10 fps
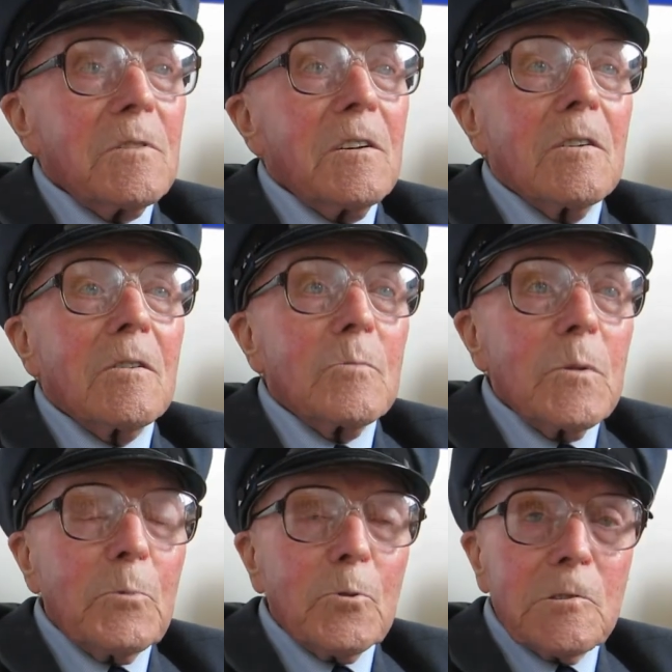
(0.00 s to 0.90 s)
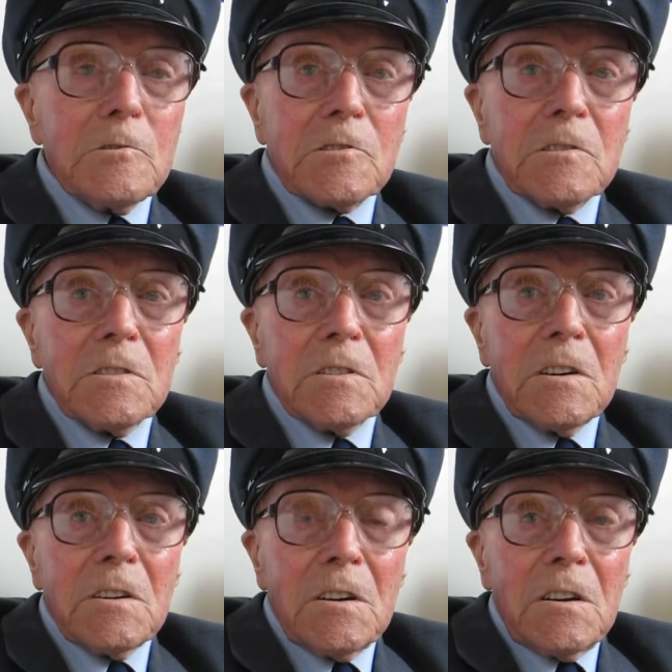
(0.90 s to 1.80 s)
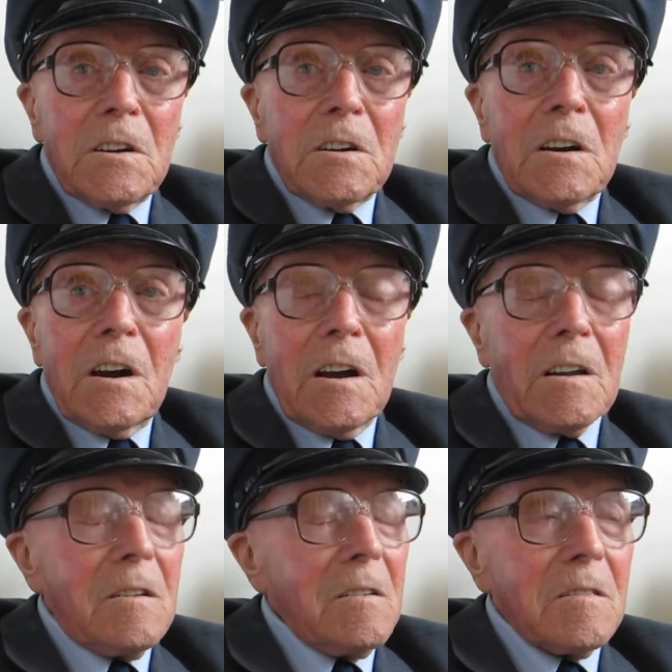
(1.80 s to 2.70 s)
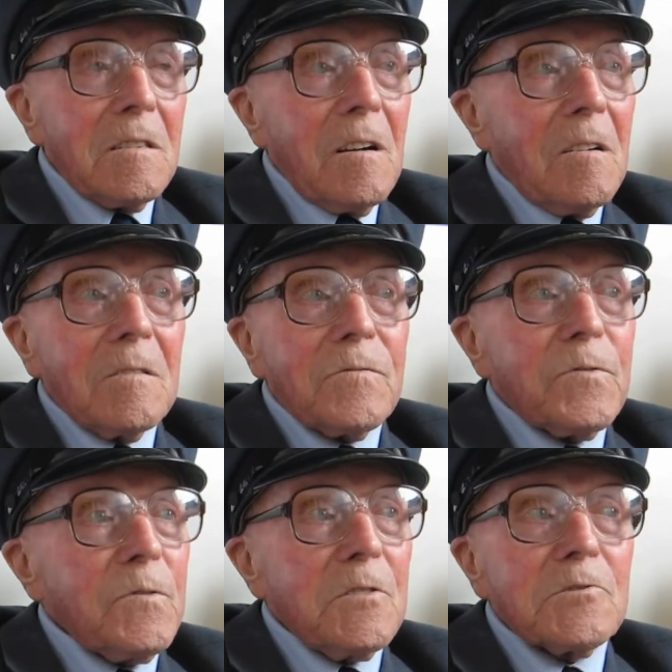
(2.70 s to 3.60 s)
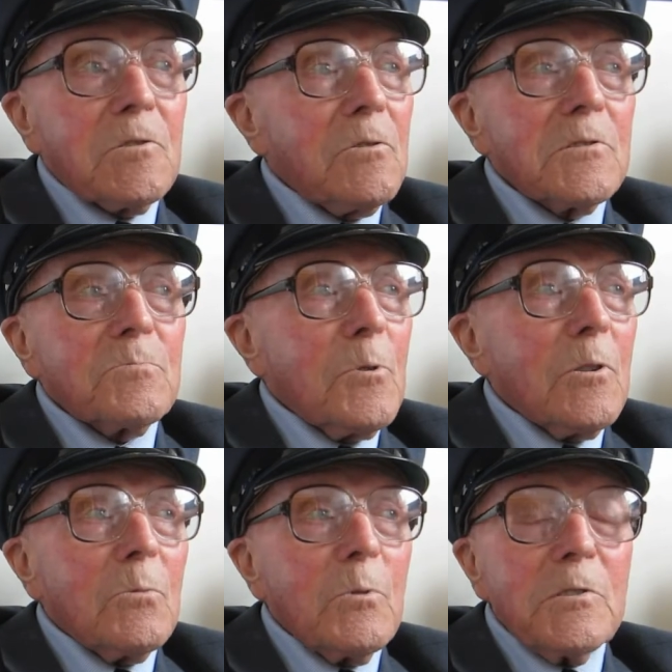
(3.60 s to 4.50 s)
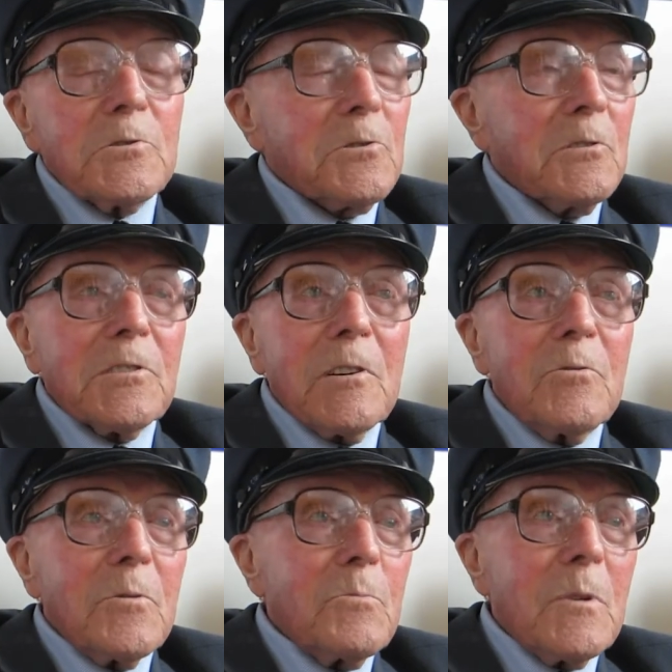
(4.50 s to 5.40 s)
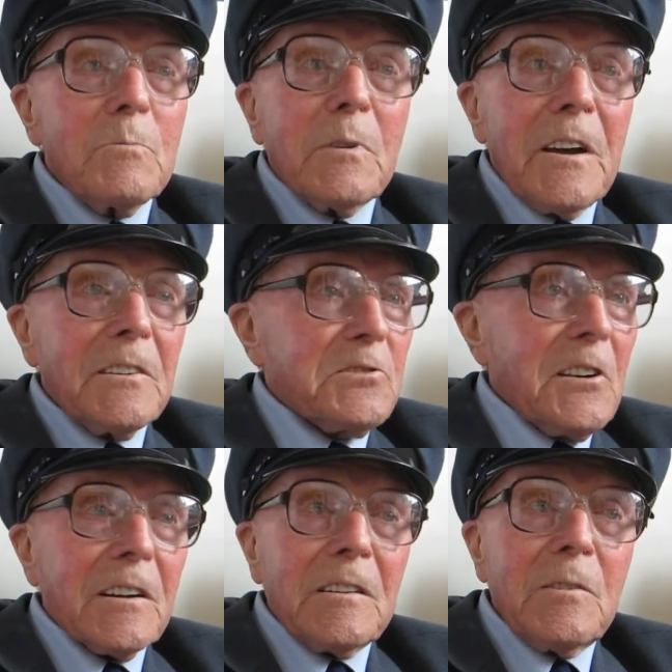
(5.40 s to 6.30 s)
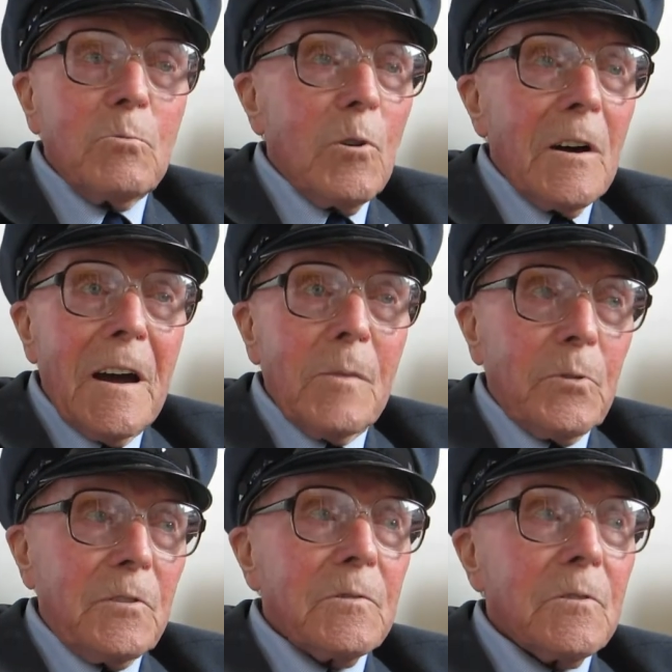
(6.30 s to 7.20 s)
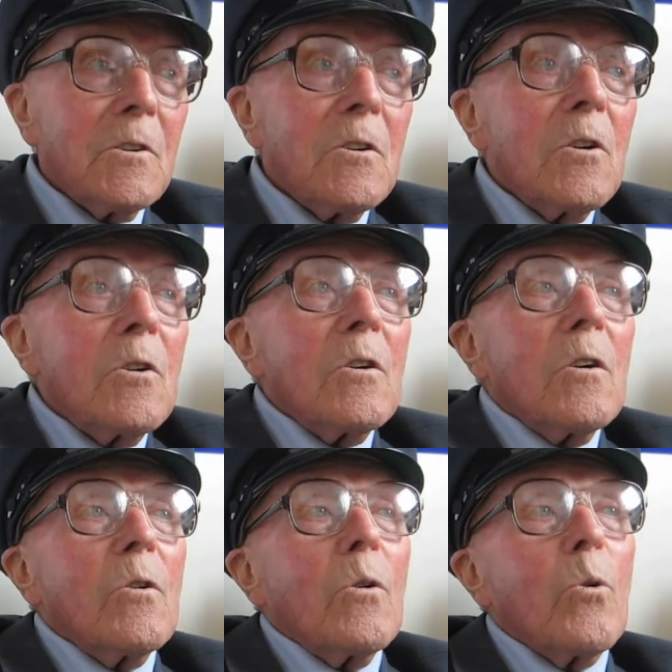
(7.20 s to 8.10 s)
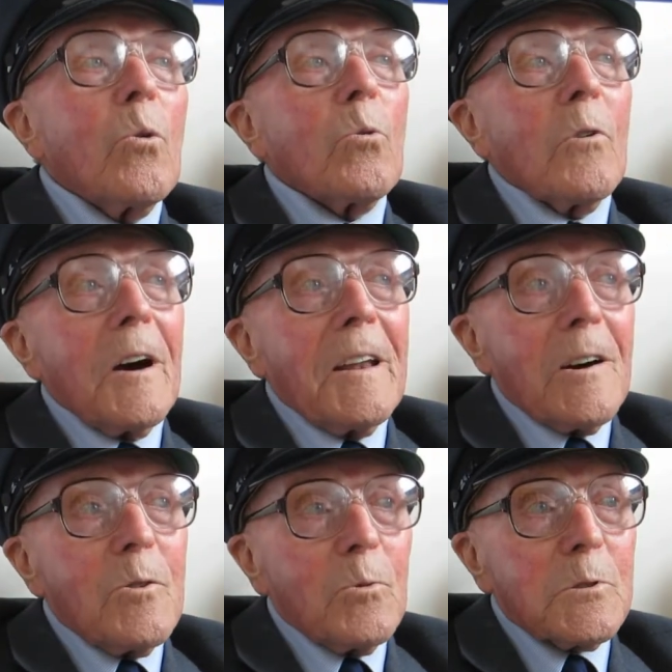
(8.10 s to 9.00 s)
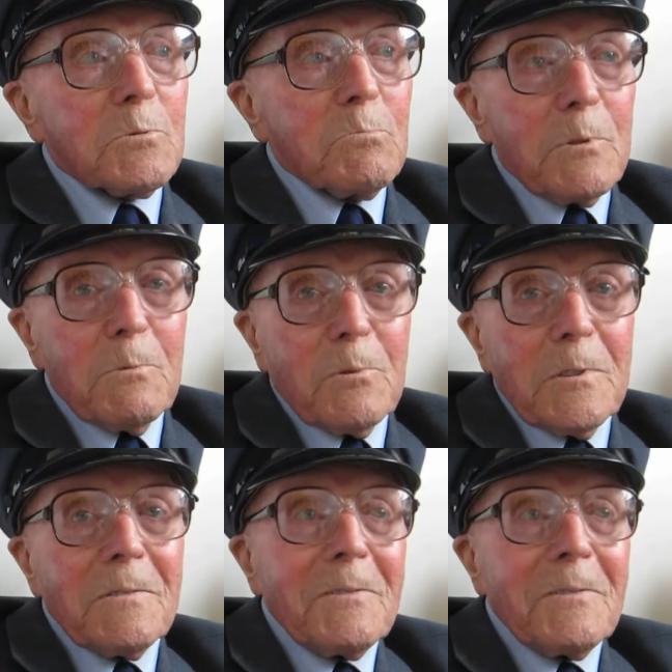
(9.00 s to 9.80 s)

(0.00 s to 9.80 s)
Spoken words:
army boys, and as God is my witness, I don't remember exactly what happened. All I know was we were